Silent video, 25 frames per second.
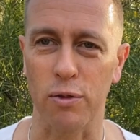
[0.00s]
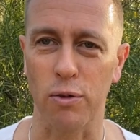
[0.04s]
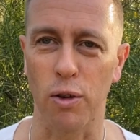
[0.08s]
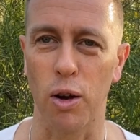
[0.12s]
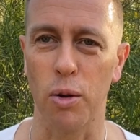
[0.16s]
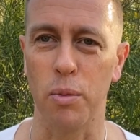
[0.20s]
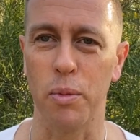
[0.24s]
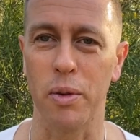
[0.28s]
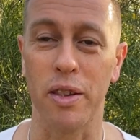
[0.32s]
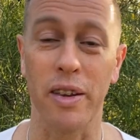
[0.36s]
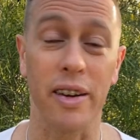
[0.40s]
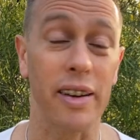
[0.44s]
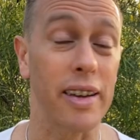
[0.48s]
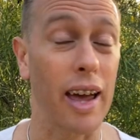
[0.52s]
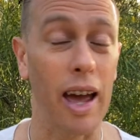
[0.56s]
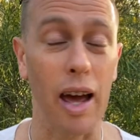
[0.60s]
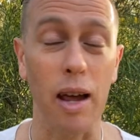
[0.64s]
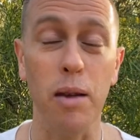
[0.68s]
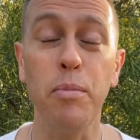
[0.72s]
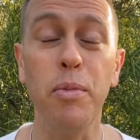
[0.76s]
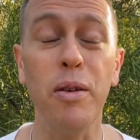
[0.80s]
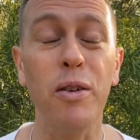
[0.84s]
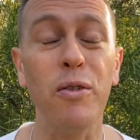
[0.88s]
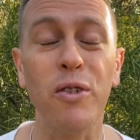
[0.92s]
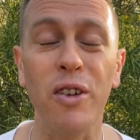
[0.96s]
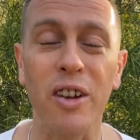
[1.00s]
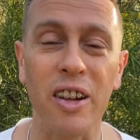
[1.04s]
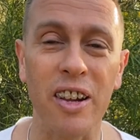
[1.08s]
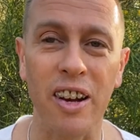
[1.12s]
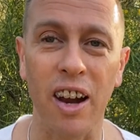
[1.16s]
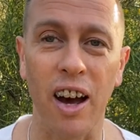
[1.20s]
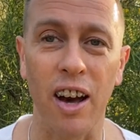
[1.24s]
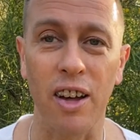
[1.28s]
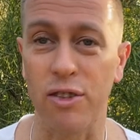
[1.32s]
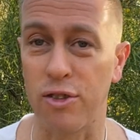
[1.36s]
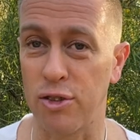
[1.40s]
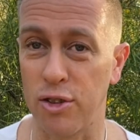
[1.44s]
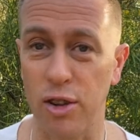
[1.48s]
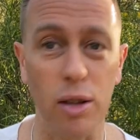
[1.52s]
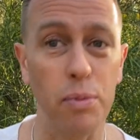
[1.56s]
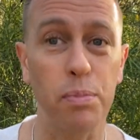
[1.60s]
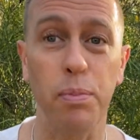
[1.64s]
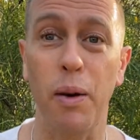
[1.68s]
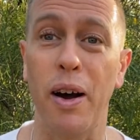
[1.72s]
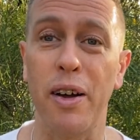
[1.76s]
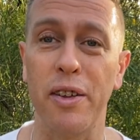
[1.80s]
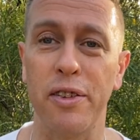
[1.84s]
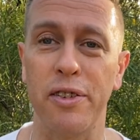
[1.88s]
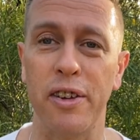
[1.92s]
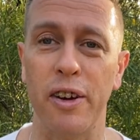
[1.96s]
aroma that it can be really nice just
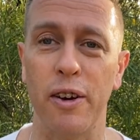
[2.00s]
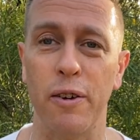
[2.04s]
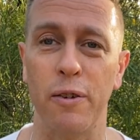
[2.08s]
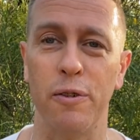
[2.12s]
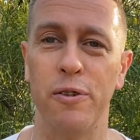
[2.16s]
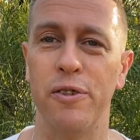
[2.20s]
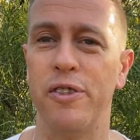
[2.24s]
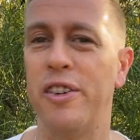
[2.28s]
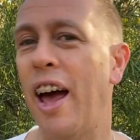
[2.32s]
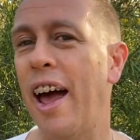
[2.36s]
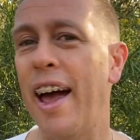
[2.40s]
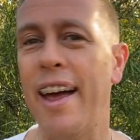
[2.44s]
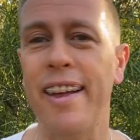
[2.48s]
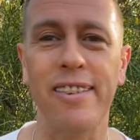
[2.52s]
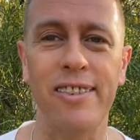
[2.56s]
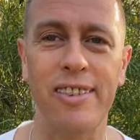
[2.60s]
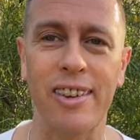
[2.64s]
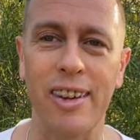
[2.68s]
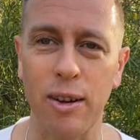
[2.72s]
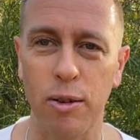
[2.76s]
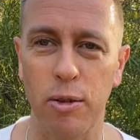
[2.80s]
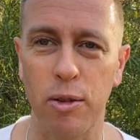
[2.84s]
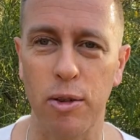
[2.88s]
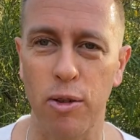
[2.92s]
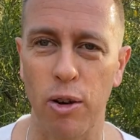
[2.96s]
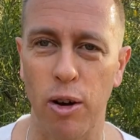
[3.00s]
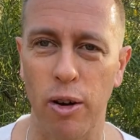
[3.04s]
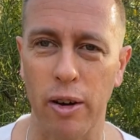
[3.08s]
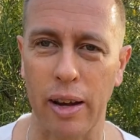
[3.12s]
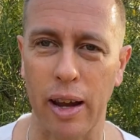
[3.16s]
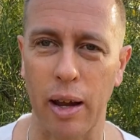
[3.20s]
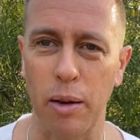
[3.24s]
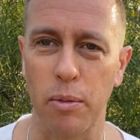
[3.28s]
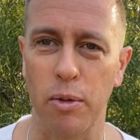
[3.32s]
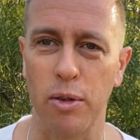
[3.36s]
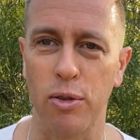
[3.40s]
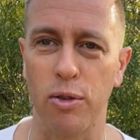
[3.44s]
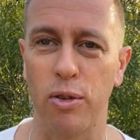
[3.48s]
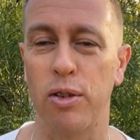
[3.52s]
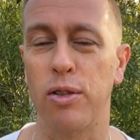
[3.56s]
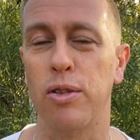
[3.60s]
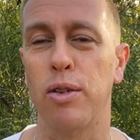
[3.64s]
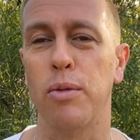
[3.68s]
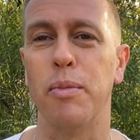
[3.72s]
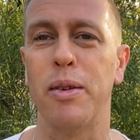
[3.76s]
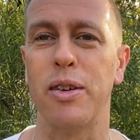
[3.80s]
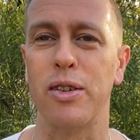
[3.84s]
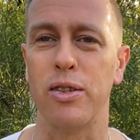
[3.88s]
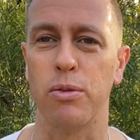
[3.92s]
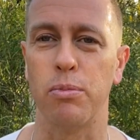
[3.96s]
by itself, dancing with your own chemistry, as I
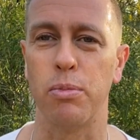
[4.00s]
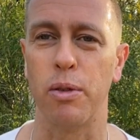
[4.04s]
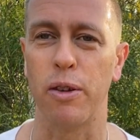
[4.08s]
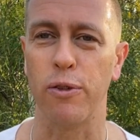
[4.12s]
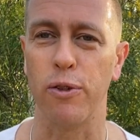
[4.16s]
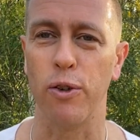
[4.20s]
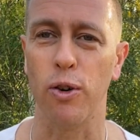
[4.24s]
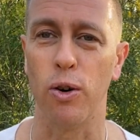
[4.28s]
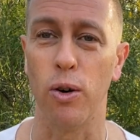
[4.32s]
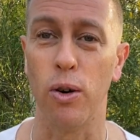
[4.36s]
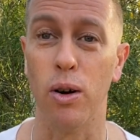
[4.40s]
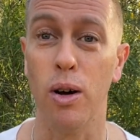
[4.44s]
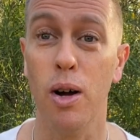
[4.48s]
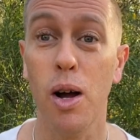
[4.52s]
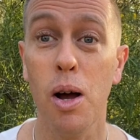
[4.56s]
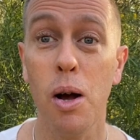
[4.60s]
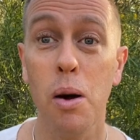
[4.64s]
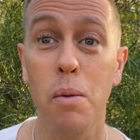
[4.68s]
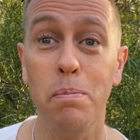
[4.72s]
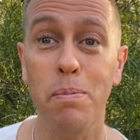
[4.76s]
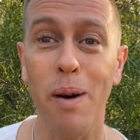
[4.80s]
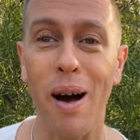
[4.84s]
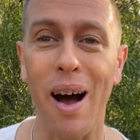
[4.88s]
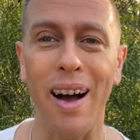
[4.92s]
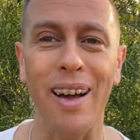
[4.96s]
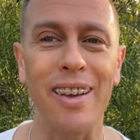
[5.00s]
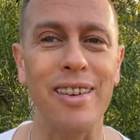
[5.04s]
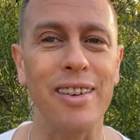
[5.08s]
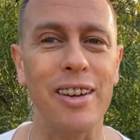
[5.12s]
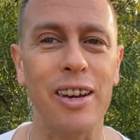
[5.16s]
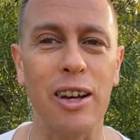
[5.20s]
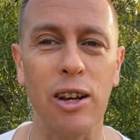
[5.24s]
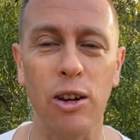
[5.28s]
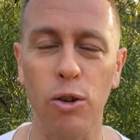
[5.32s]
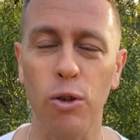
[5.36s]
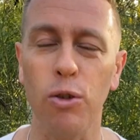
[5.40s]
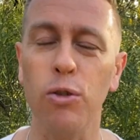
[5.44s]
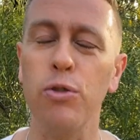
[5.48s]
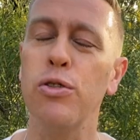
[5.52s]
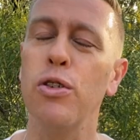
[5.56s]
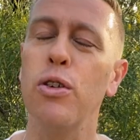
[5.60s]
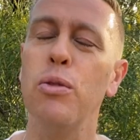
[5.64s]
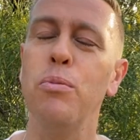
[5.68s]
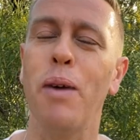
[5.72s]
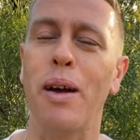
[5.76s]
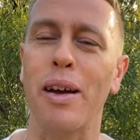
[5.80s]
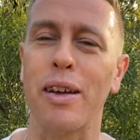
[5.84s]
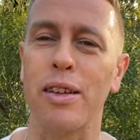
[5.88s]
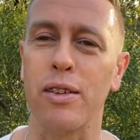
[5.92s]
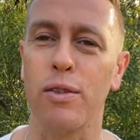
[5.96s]
mentioned before. But you can also
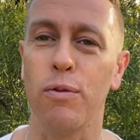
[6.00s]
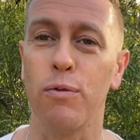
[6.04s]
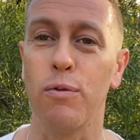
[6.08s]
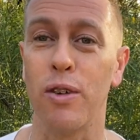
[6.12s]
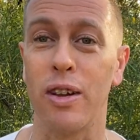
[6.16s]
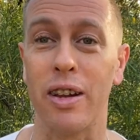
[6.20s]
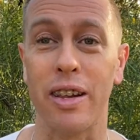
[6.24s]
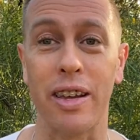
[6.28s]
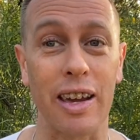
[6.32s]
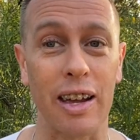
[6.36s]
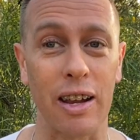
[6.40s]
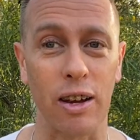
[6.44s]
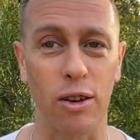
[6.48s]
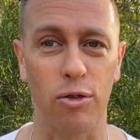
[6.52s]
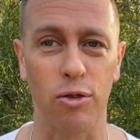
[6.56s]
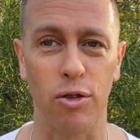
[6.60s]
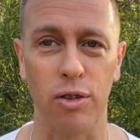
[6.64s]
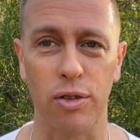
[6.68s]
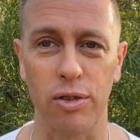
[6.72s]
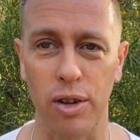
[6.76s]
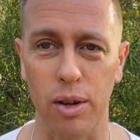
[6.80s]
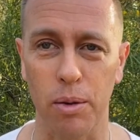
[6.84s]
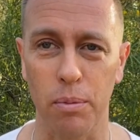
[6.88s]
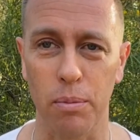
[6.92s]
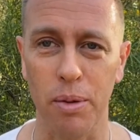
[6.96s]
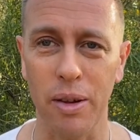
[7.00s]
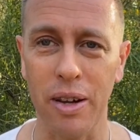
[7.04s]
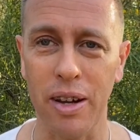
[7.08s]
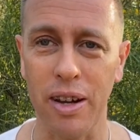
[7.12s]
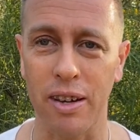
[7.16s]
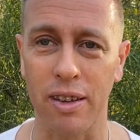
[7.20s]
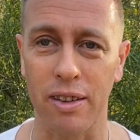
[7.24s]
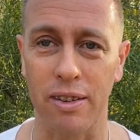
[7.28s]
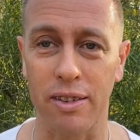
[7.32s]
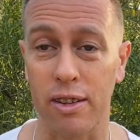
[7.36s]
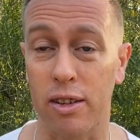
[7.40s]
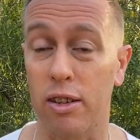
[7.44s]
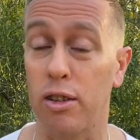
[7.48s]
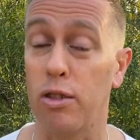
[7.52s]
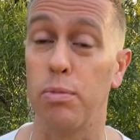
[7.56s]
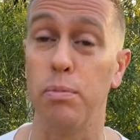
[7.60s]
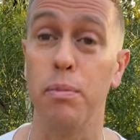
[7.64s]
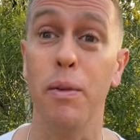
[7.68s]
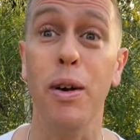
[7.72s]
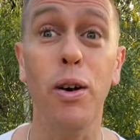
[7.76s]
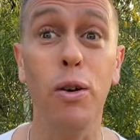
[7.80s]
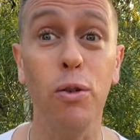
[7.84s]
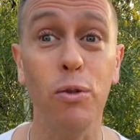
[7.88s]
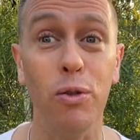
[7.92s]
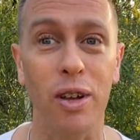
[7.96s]
make some really interesting blends that
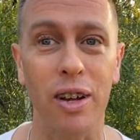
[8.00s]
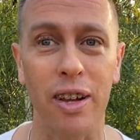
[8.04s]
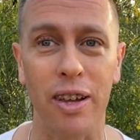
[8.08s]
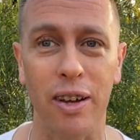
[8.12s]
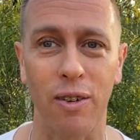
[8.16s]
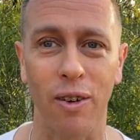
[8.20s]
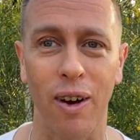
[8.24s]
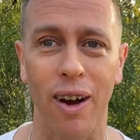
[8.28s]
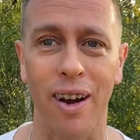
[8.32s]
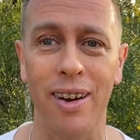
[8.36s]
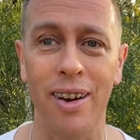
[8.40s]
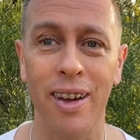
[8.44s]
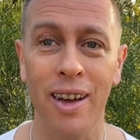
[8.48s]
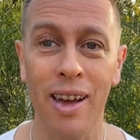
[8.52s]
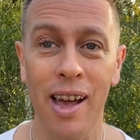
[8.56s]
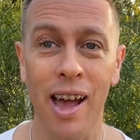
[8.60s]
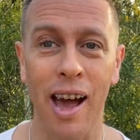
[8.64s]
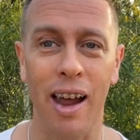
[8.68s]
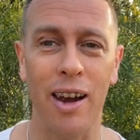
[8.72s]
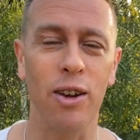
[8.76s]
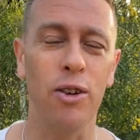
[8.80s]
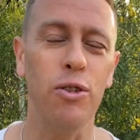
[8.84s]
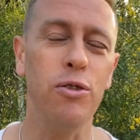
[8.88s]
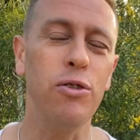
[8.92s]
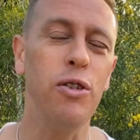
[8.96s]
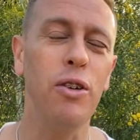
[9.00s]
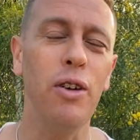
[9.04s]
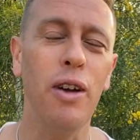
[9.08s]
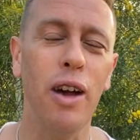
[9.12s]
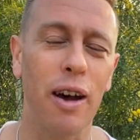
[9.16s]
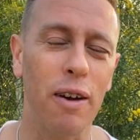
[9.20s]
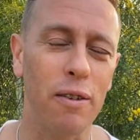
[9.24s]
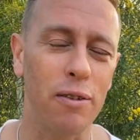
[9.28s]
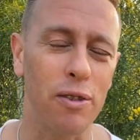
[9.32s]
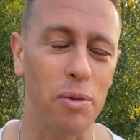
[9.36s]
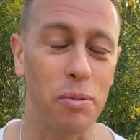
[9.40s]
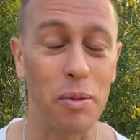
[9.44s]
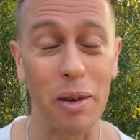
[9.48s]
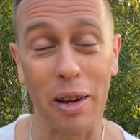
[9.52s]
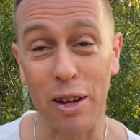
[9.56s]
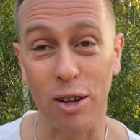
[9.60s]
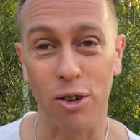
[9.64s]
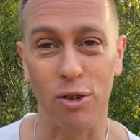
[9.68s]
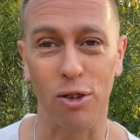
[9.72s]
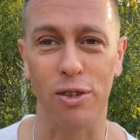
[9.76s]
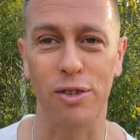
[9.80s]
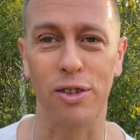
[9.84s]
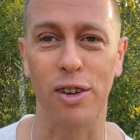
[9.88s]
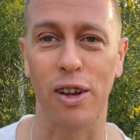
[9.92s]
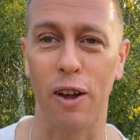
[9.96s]
smell really great and also have some
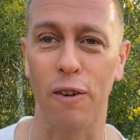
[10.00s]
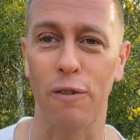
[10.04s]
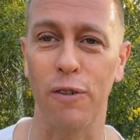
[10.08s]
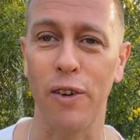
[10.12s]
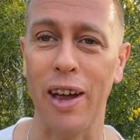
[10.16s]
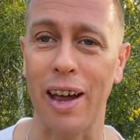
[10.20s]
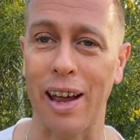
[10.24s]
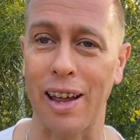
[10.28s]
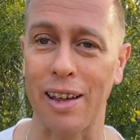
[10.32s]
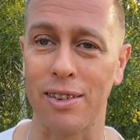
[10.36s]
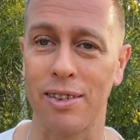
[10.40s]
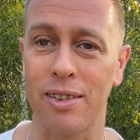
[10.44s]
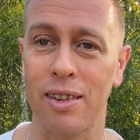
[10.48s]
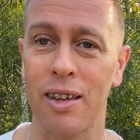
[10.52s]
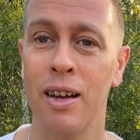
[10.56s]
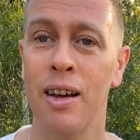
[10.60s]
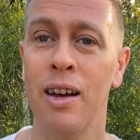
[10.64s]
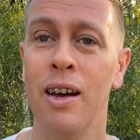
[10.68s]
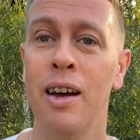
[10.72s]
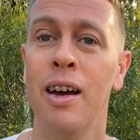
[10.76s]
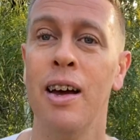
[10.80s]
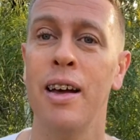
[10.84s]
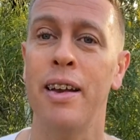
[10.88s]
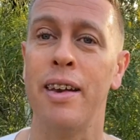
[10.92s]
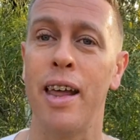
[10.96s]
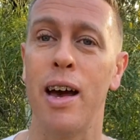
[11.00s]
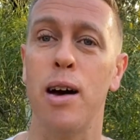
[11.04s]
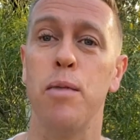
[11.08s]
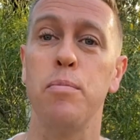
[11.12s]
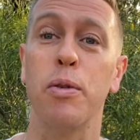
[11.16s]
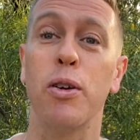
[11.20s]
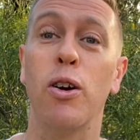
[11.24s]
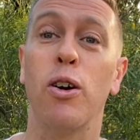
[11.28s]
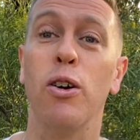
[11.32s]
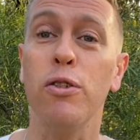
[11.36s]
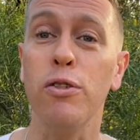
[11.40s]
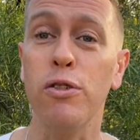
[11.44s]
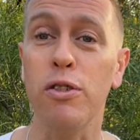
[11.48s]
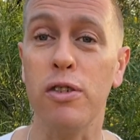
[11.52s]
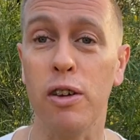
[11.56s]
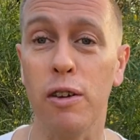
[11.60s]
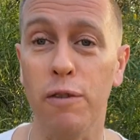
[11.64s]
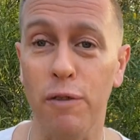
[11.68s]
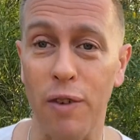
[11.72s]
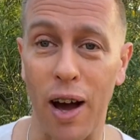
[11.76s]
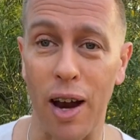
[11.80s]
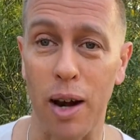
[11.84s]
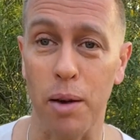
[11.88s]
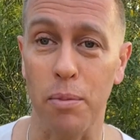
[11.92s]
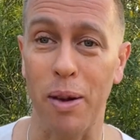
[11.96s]
interesting effects. Now, because
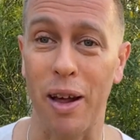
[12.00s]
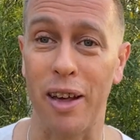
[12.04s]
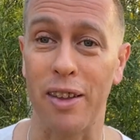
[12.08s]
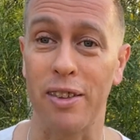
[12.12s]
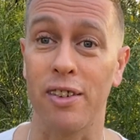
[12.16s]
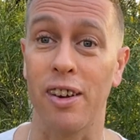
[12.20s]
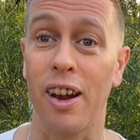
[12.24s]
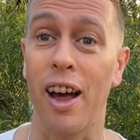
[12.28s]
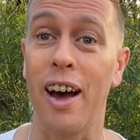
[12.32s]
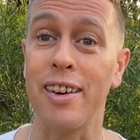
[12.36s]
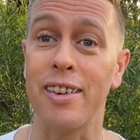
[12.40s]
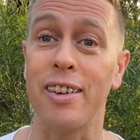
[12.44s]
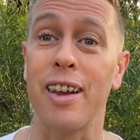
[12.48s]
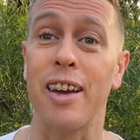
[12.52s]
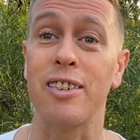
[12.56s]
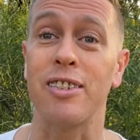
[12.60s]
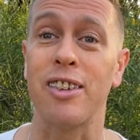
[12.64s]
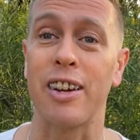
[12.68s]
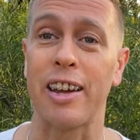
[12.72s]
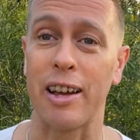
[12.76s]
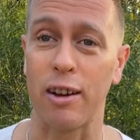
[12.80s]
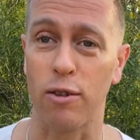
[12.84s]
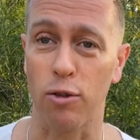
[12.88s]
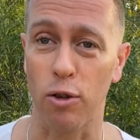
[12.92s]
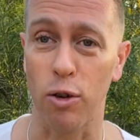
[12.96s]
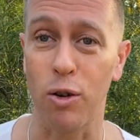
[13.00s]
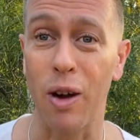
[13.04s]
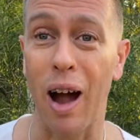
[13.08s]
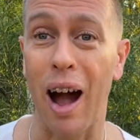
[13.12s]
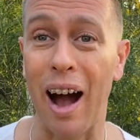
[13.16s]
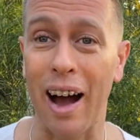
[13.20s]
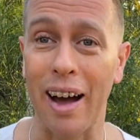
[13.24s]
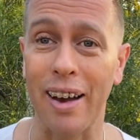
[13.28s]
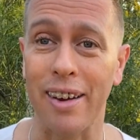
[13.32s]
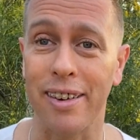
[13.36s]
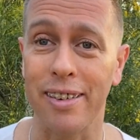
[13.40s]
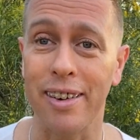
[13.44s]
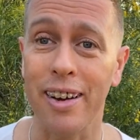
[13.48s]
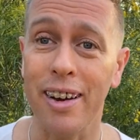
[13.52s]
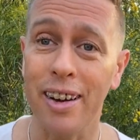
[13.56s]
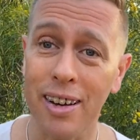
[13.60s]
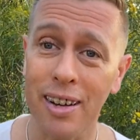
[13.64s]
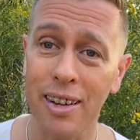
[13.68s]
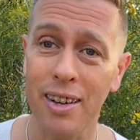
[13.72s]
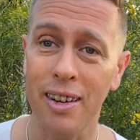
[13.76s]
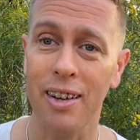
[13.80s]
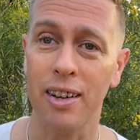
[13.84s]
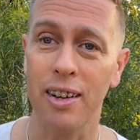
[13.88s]
Davana plants like to actually grow under